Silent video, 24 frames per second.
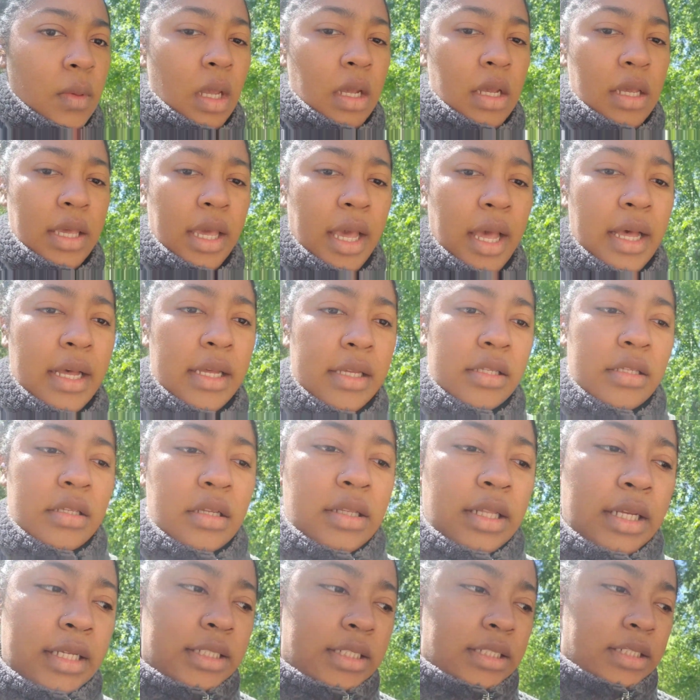Yeah, so
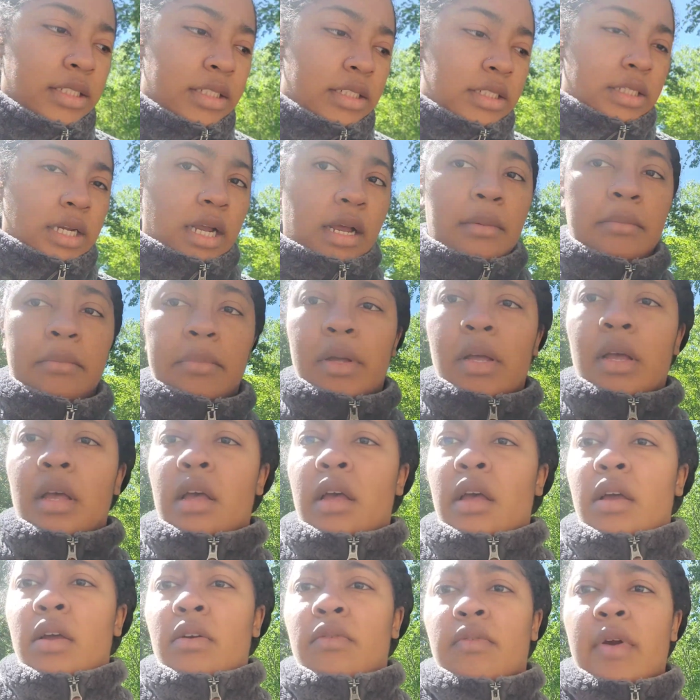let's just jump
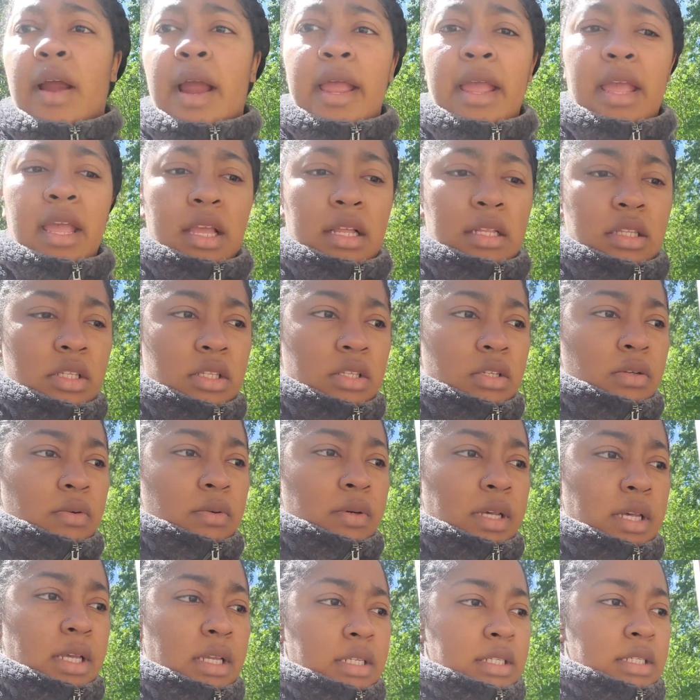right into
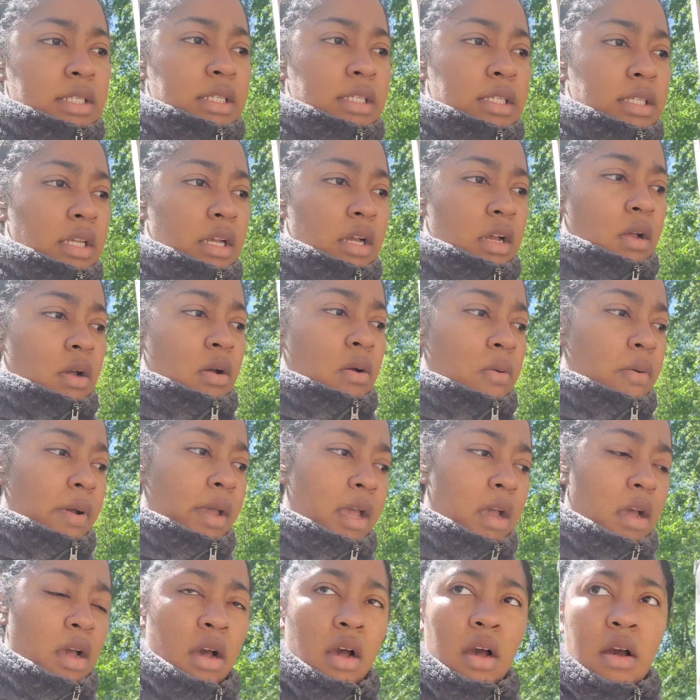it. Just a
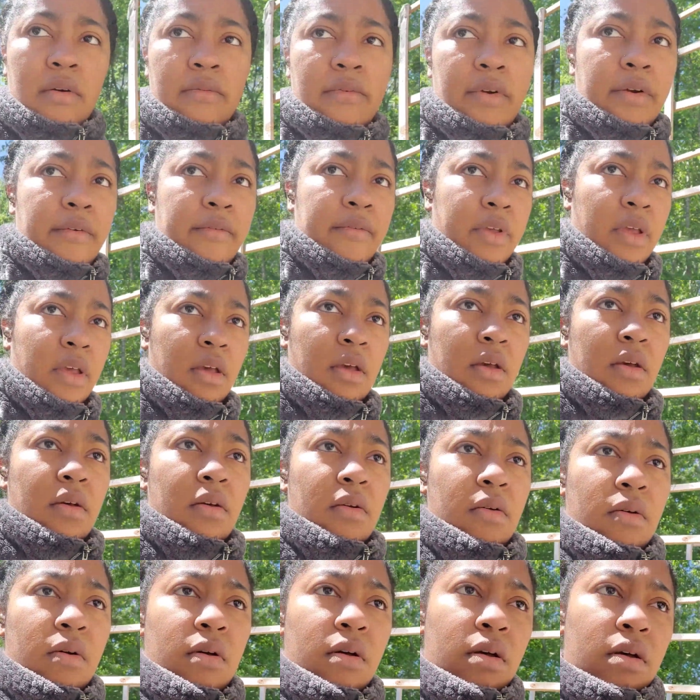quick
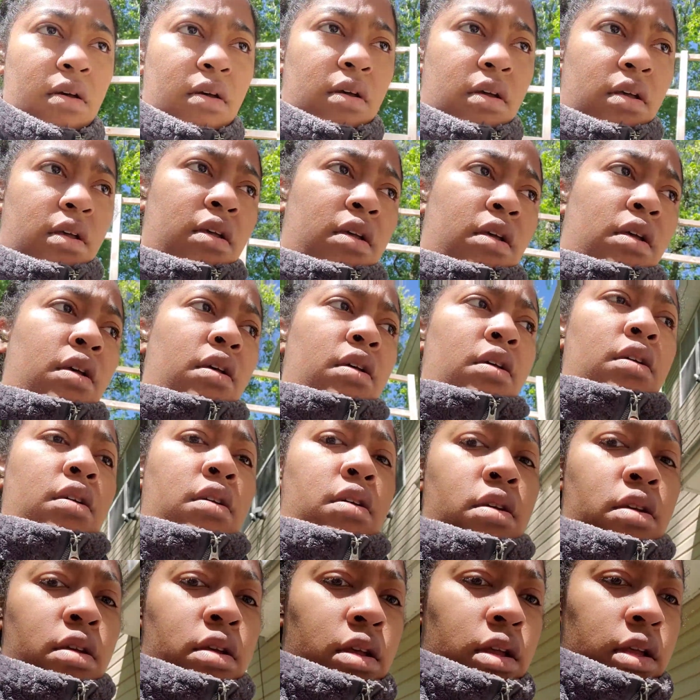overview.
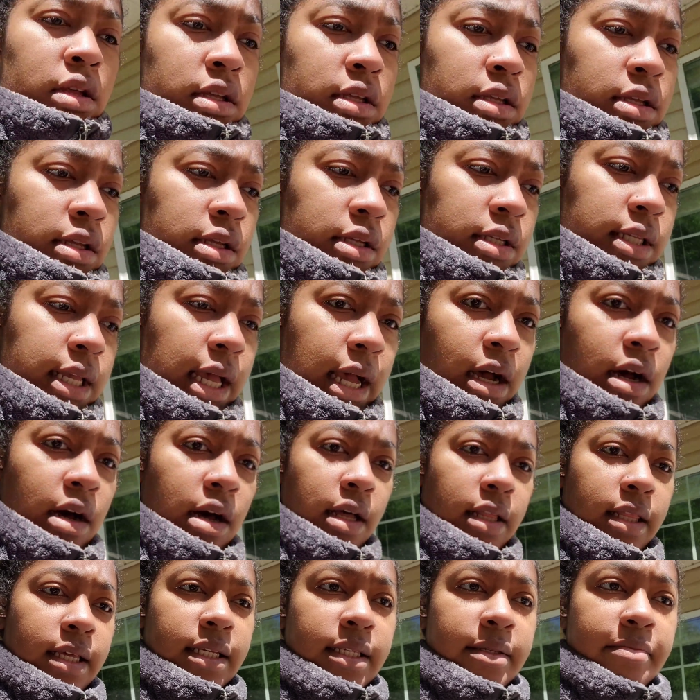It's like
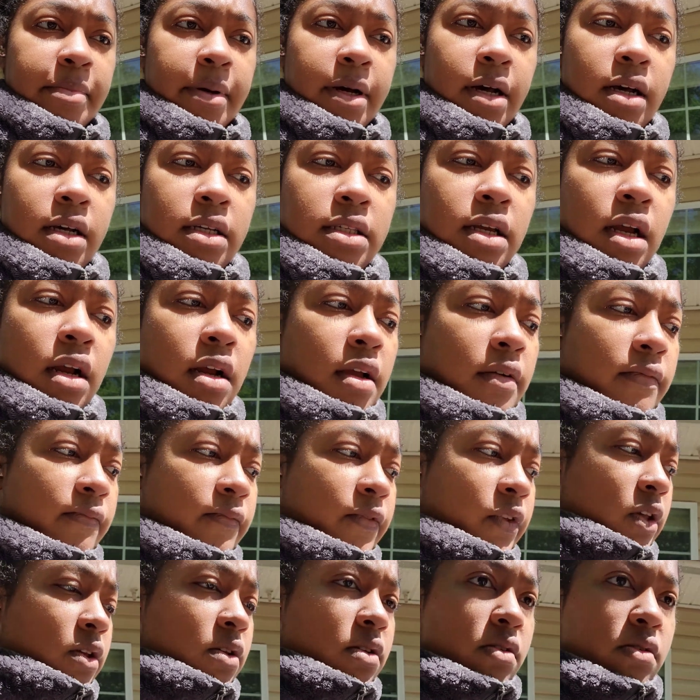all these bugs are
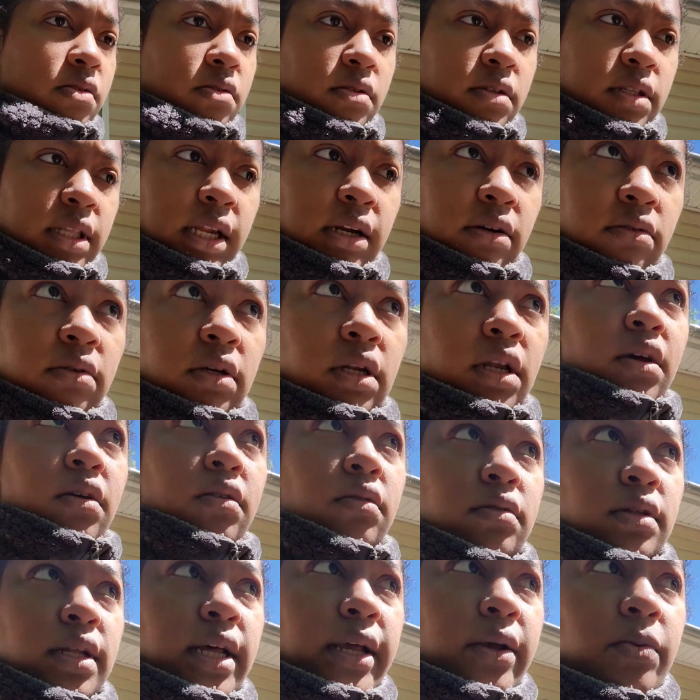confused. They don't
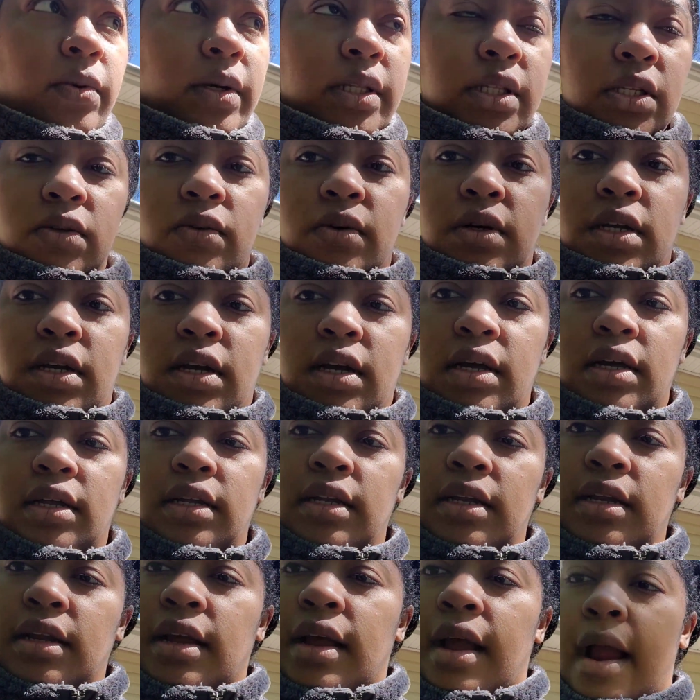know like what's going
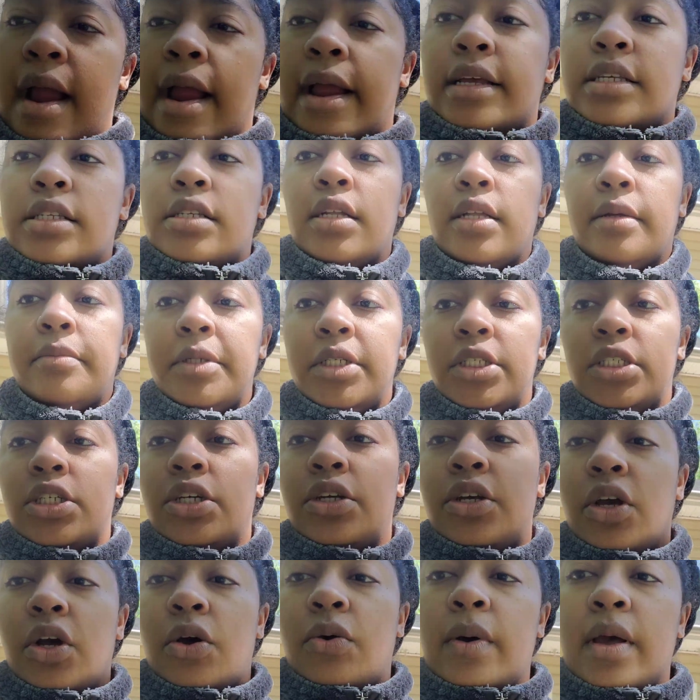on. All right, so let me show
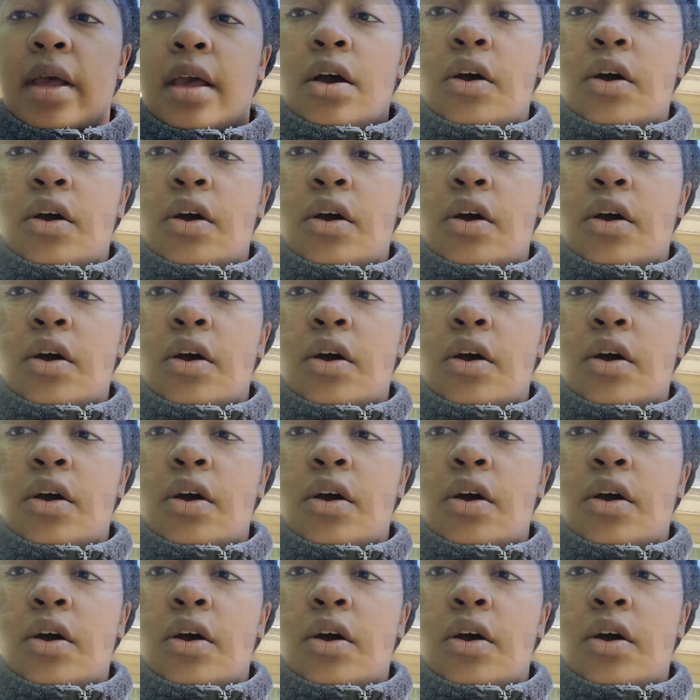you a quick